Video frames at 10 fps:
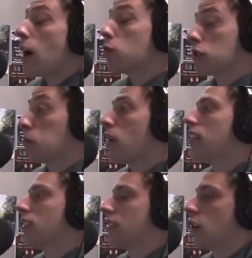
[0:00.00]
I was
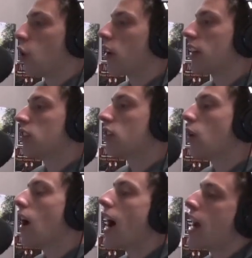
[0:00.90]
surprised to see Oregon
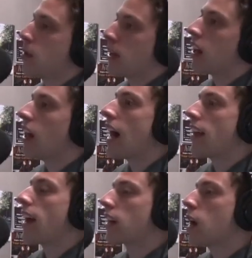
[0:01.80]
so high. I mean, a lot
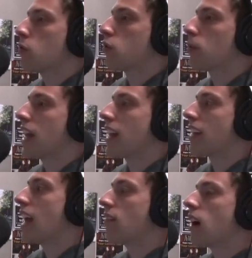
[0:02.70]
of that comes from getting
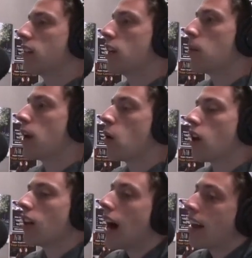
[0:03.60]
Kayvon Thibodeaux, yeah. and
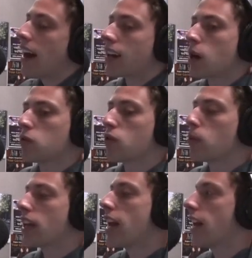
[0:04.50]
a lot of that comes
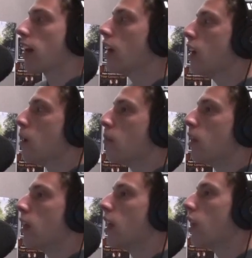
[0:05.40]
from getting... He's their only
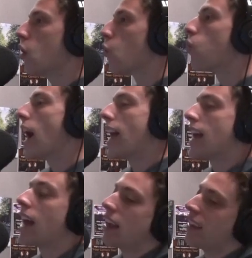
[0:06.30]
five-star, too. Right,
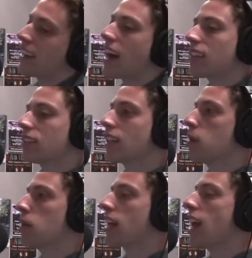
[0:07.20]
and then they got this
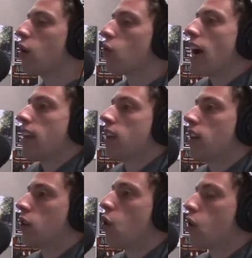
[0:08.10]
kid, N'Keal Harry,
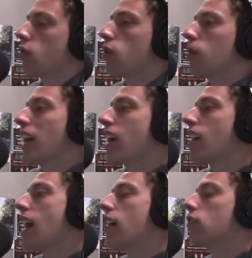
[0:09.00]
the corner from
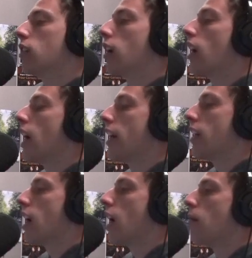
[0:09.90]
Lancaster,
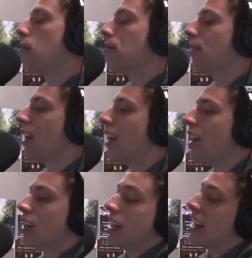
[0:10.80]
and... Um,
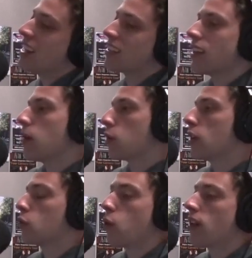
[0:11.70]
And he's the number
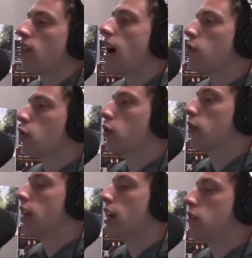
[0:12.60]
twenty-five recruit
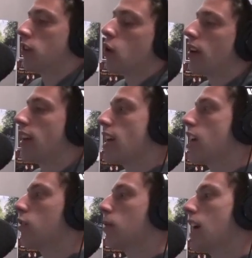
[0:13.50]
in the nation, according to E
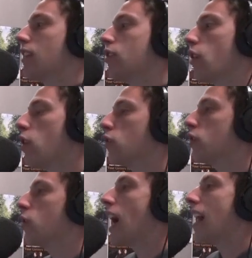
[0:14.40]
S P N. So those
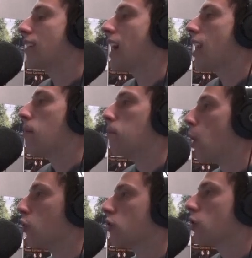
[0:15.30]
two guys kind of
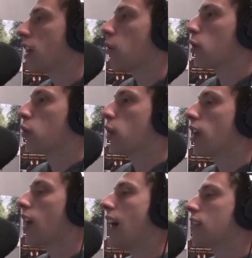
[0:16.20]
bolstered their recruiting
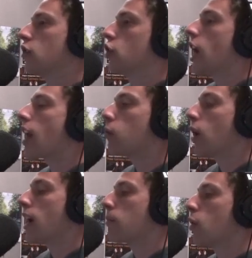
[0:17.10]
class and shot him
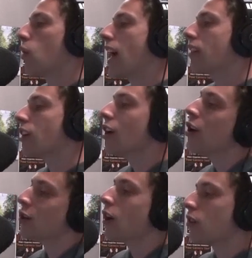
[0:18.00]
way up the ranks.
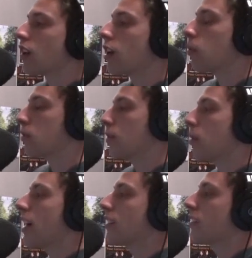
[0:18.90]
So I was a little
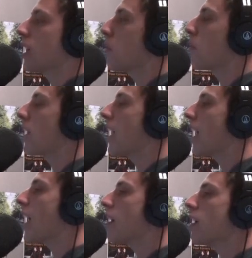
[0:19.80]
surprised to see him up that
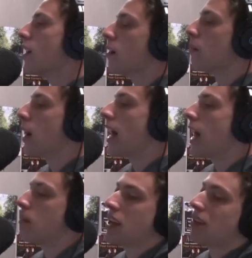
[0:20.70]
high. But,
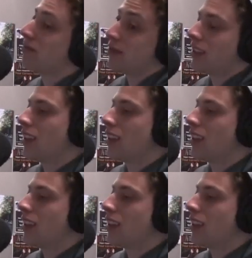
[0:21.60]
I mean,